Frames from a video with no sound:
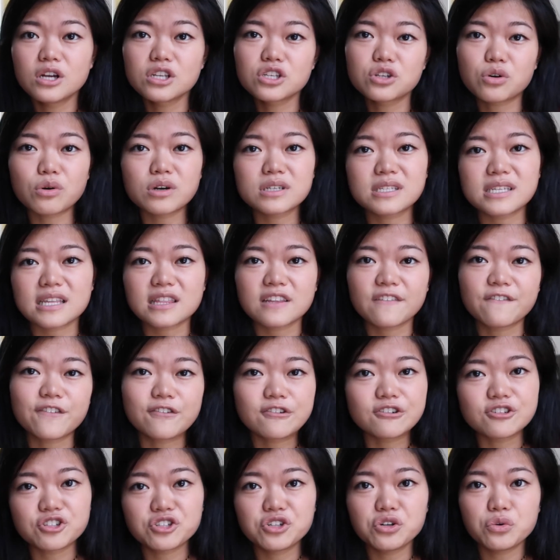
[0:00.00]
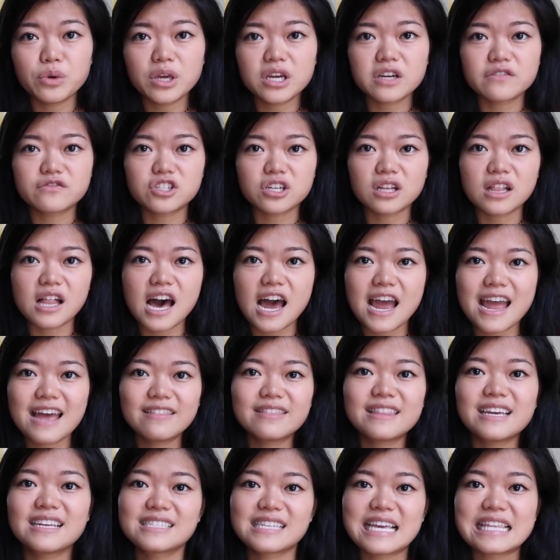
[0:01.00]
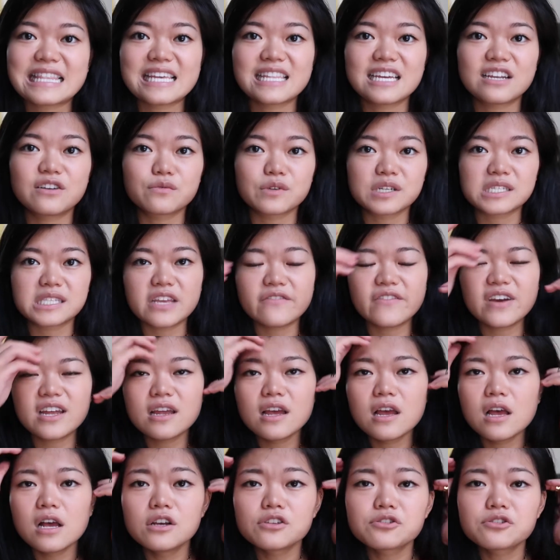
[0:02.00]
towards like the first 2 weeks of July, and they say they didn't receive it.